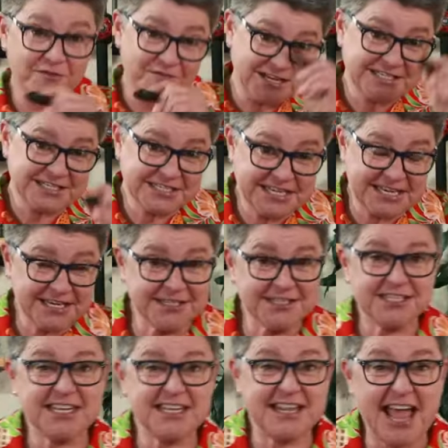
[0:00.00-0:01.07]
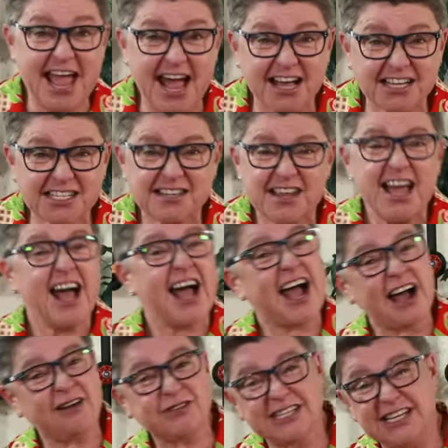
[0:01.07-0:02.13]
of us as kids in the house,
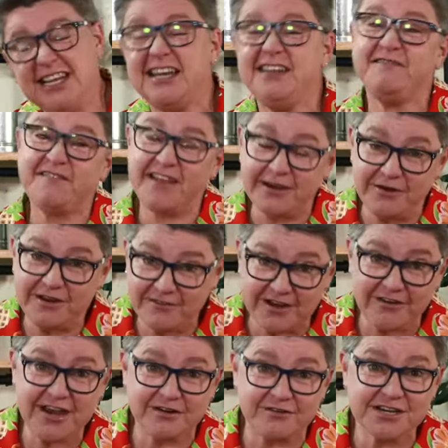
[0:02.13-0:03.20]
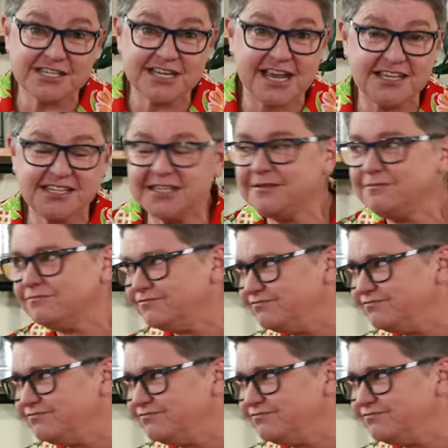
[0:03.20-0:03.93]
I was clearly very, very irritating.